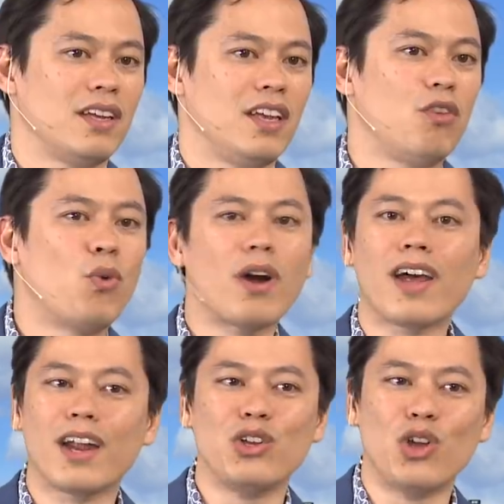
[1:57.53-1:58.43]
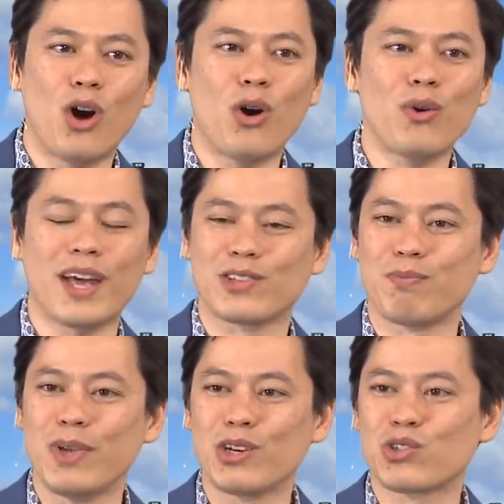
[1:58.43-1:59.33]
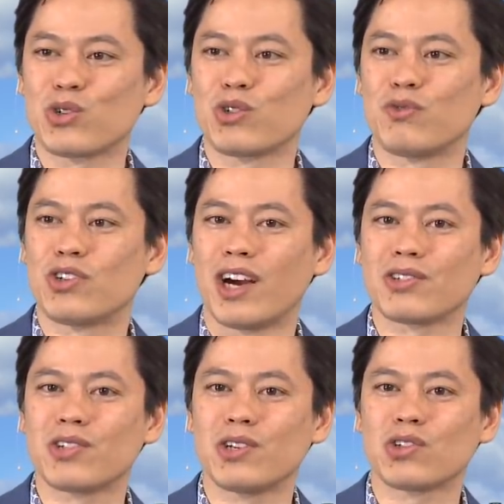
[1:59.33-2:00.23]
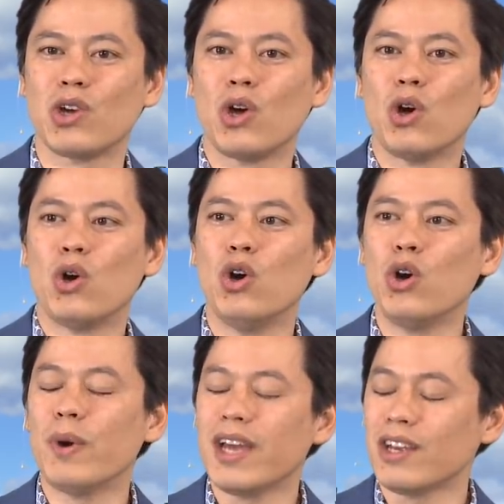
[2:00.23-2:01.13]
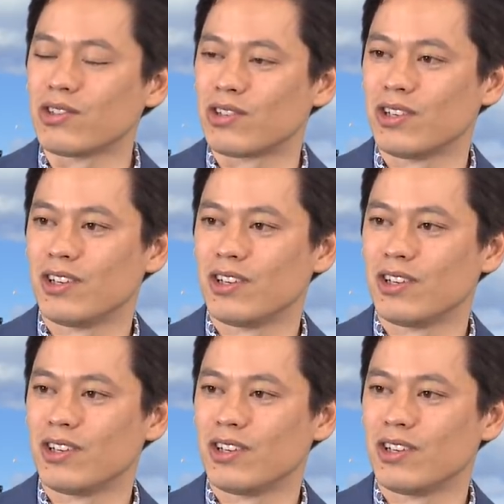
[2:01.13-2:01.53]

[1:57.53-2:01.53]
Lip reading: If we're not known as ministers of justice, who is?